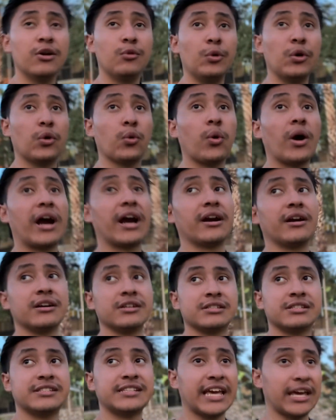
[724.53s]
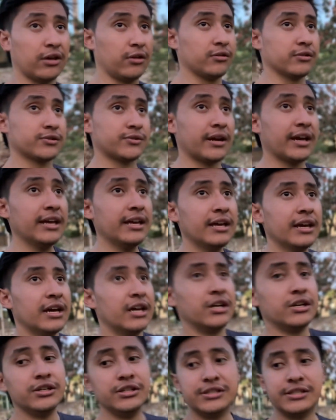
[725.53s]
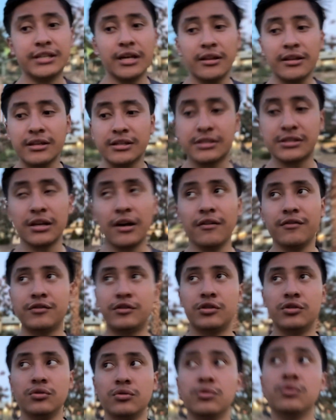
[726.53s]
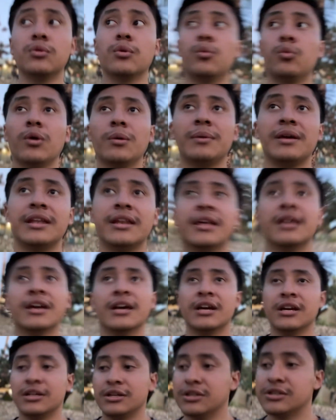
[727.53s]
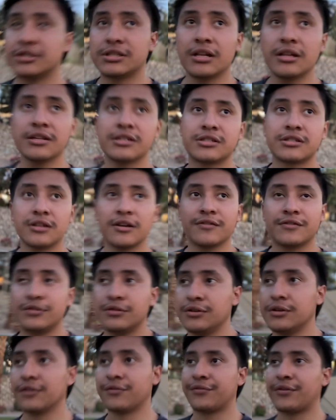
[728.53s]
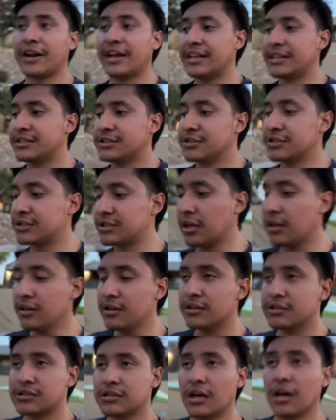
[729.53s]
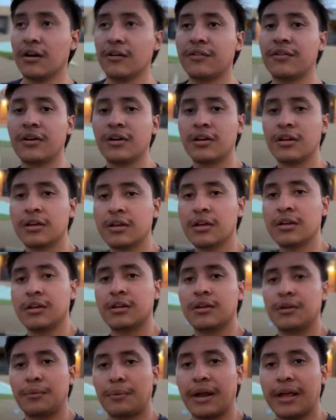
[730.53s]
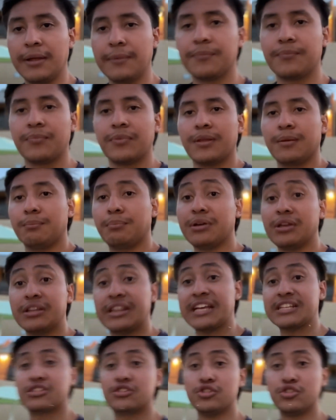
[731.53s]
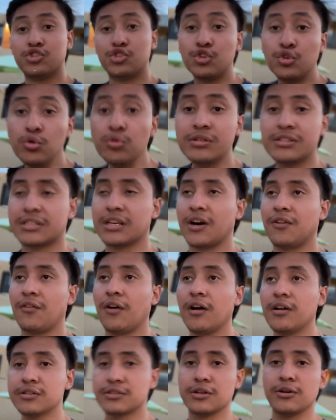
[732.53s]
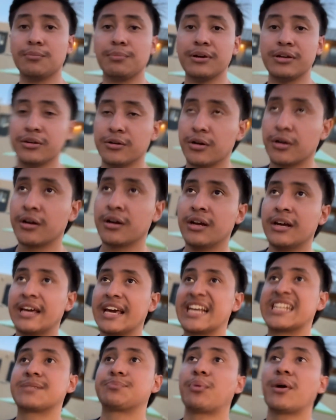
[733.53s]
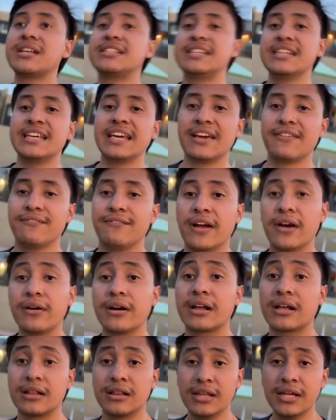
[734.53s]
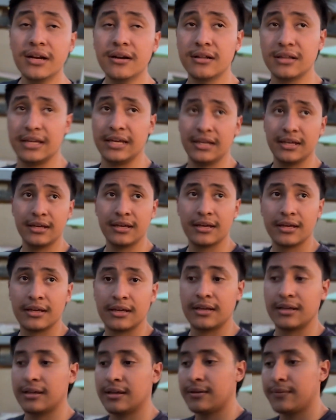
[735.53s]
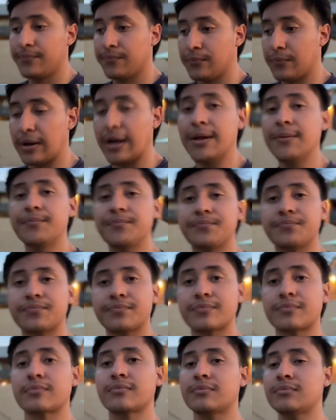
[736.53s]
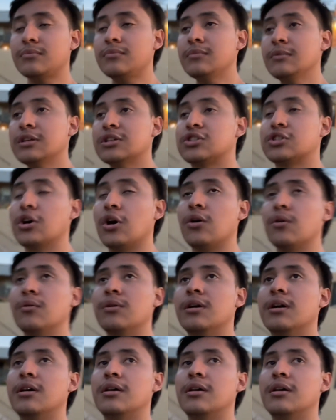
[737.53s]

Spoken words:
requires sales, right? You're selling yourself to a woman, you're selling yourself to your friends, you're selling yourself, right? But that's your true self also, but you're expressing it very clearly, right? So